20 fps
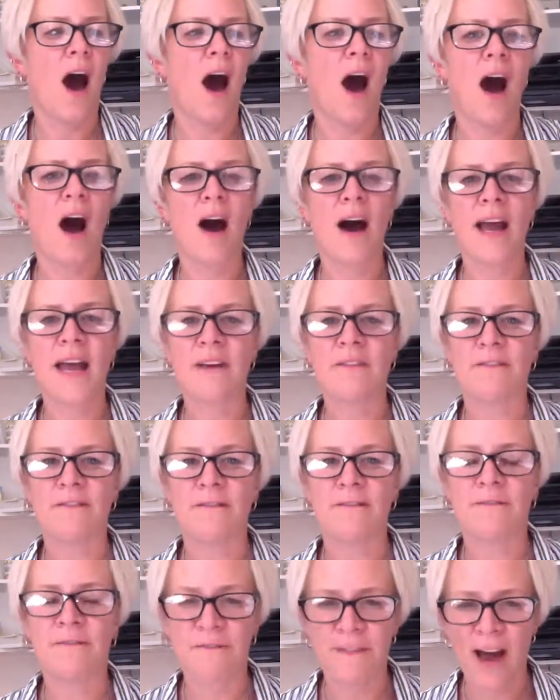I
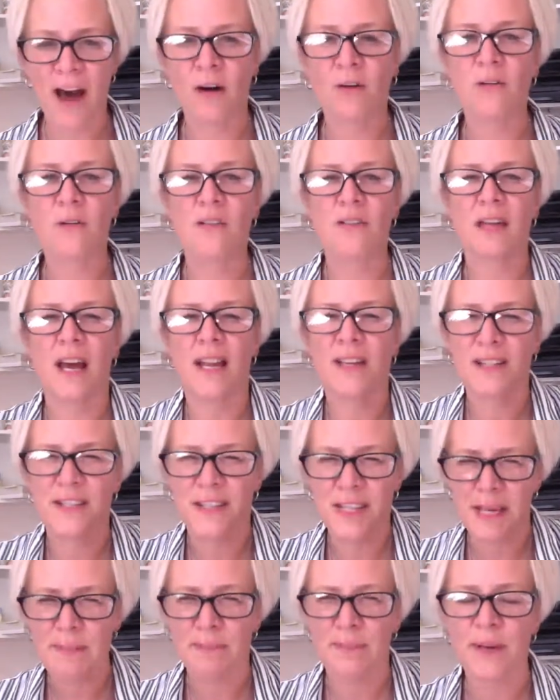felt and
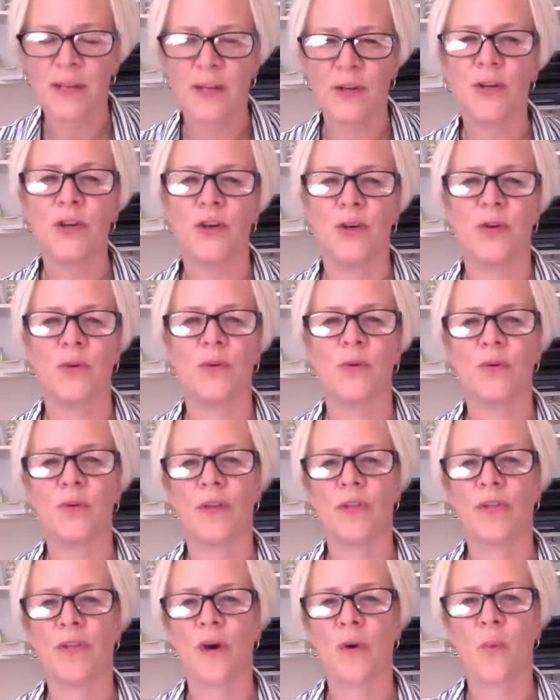deeply knew
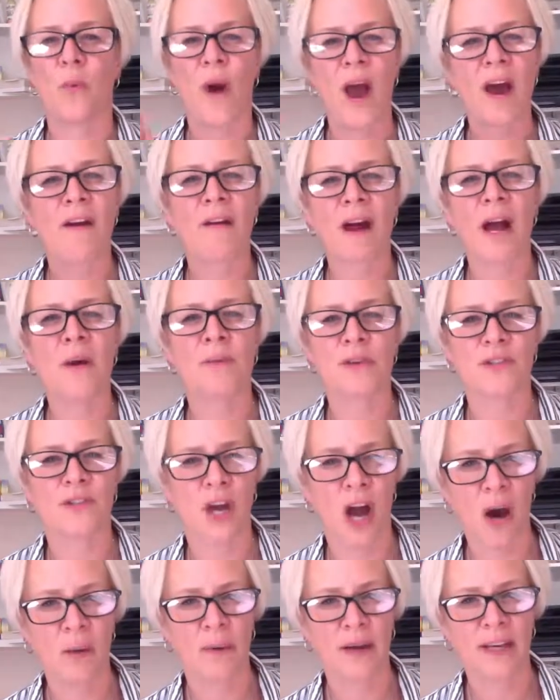that where I was
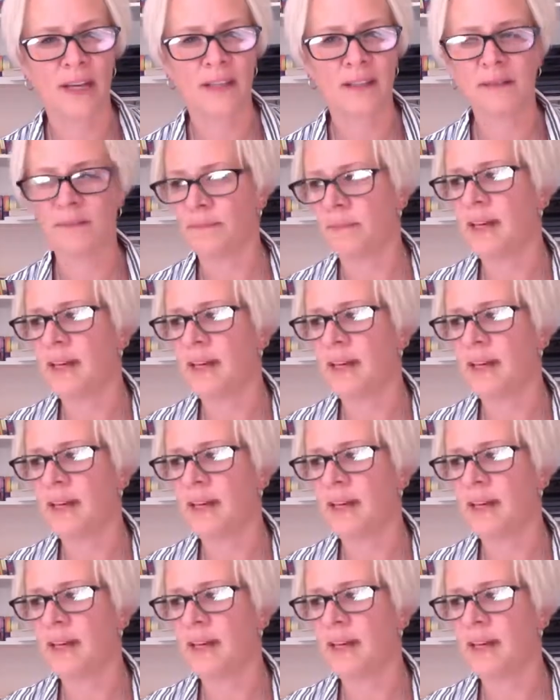going,